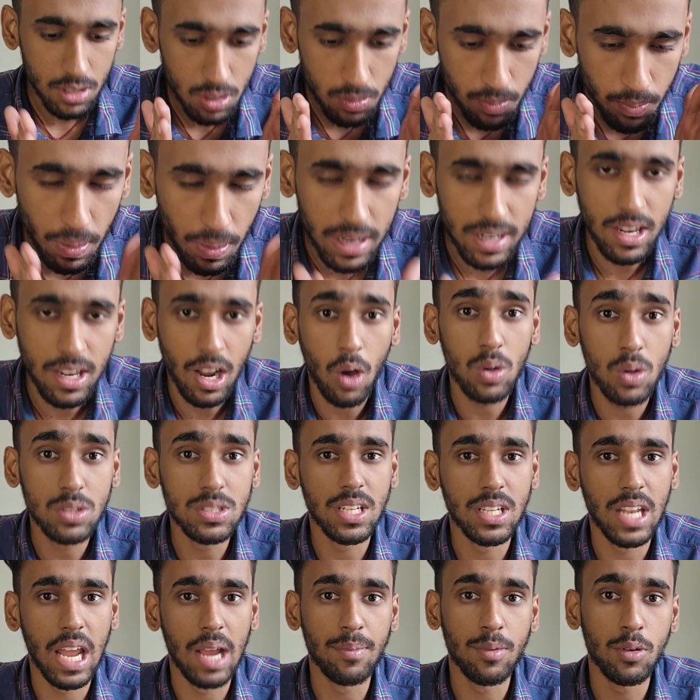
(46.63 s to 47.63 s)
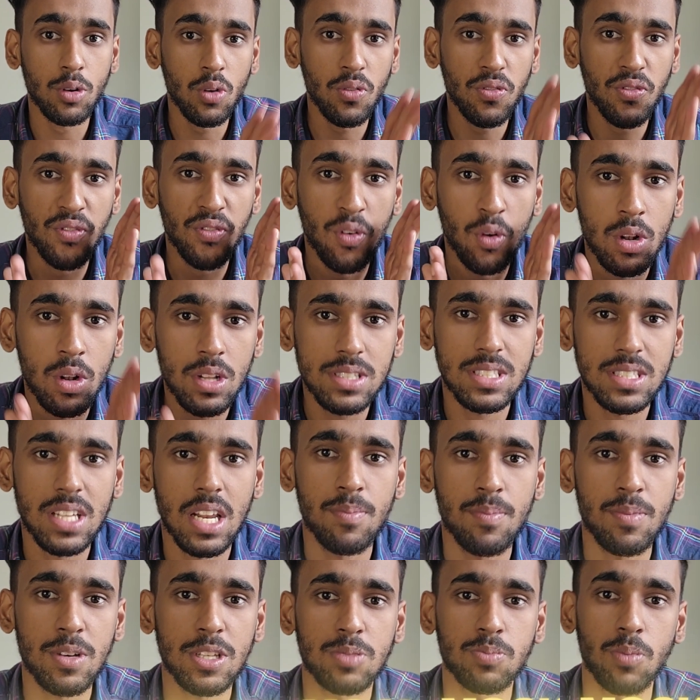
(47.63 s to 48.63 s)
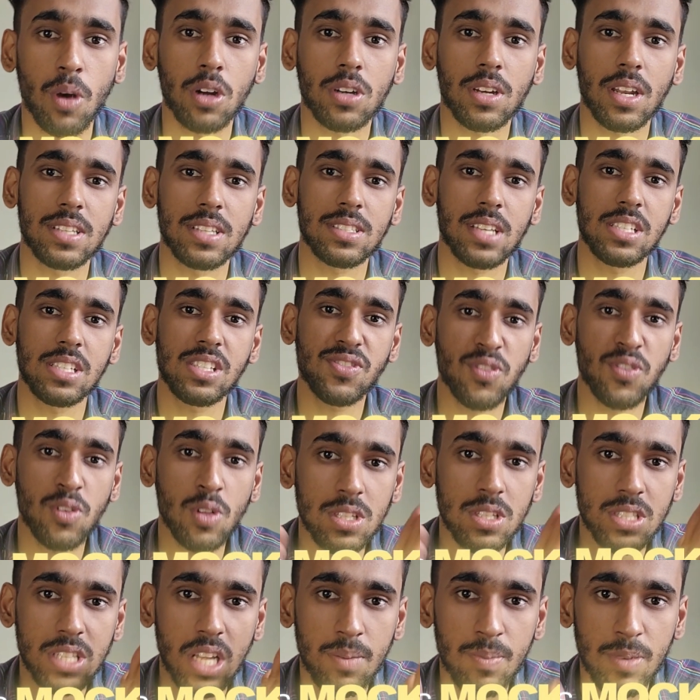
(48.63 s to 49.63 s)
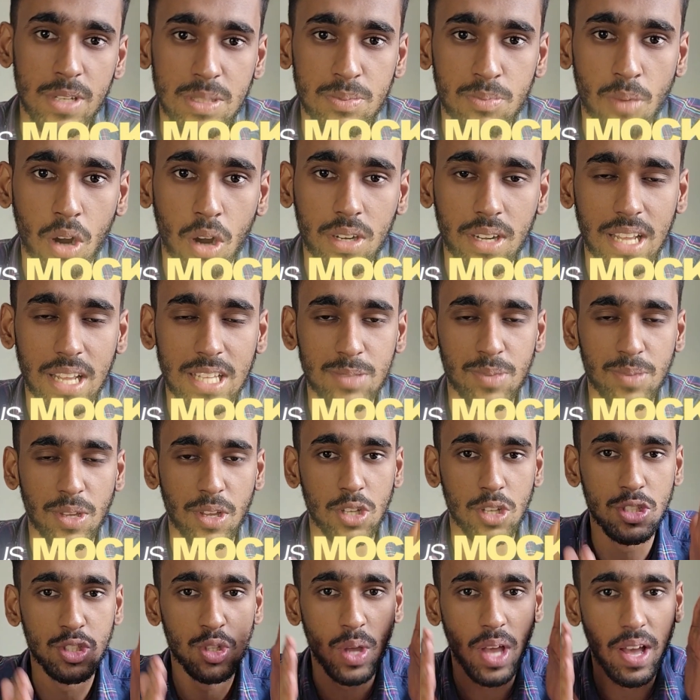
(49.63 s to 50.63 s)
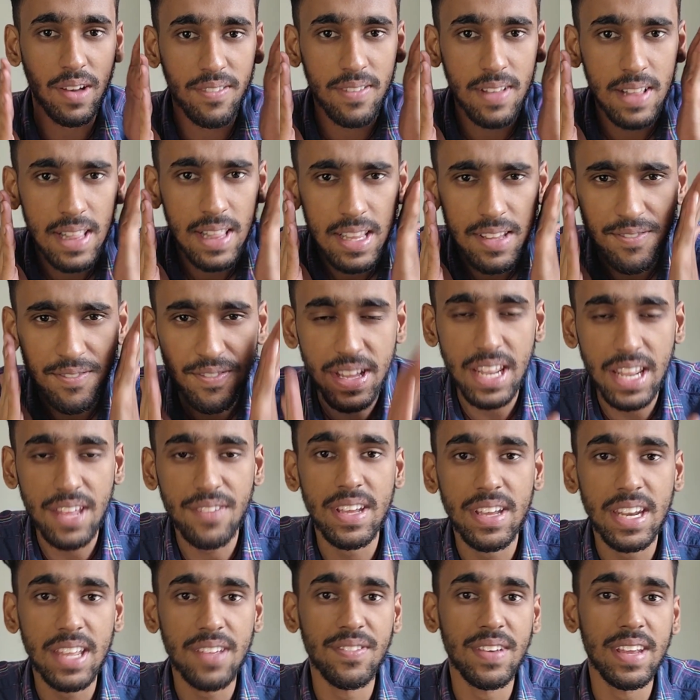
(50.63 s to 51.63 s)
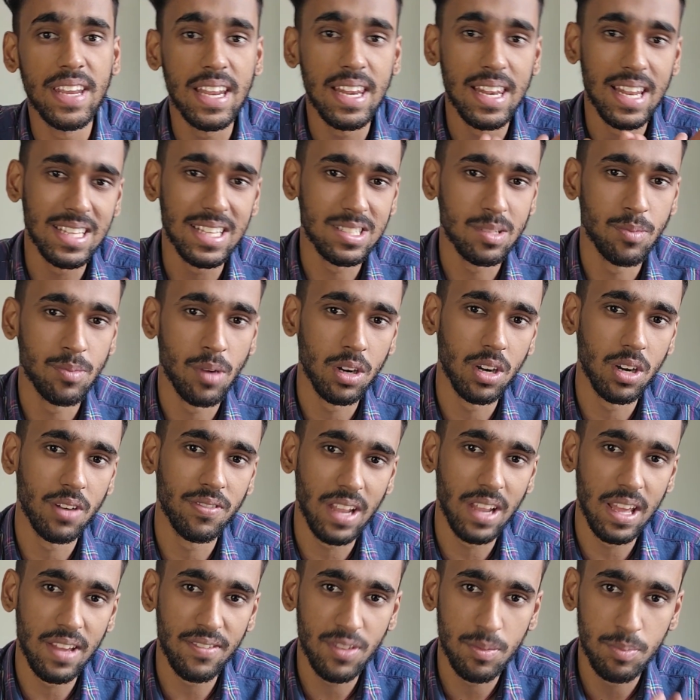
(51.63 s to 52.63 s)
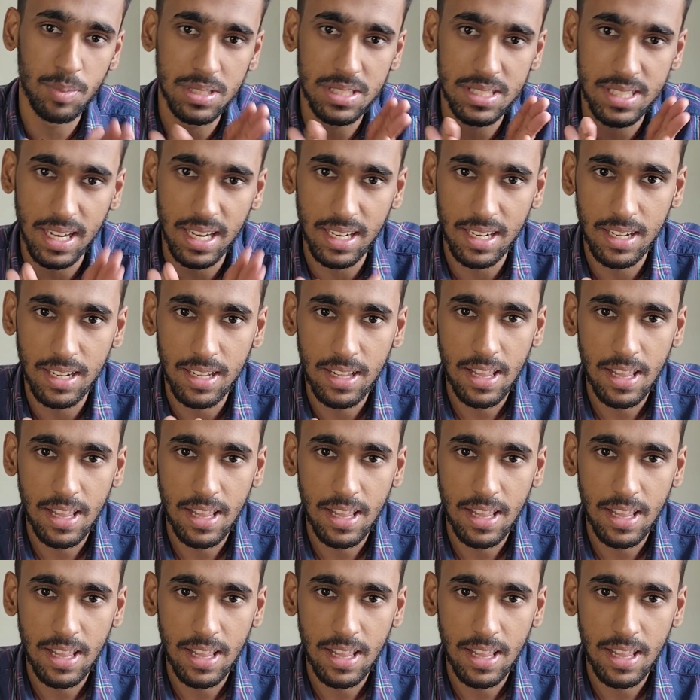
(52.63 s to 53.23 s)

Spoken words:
But now is the time to do full syllabus mock test, guys. Full syllabus mock test, because you have very, very, very less amount of time for BITSAT.